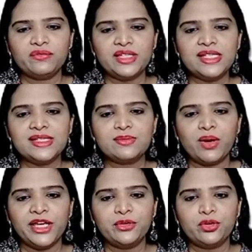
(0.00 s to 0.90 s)
this
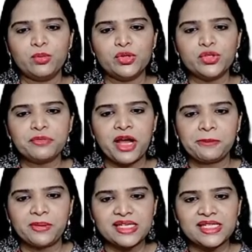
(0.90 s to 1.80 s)
Y chromosome are
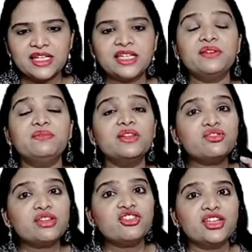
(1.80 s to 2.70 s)
present in which
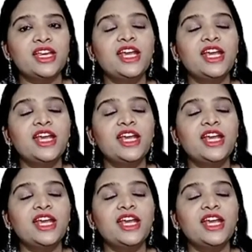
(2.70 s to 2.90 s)
region?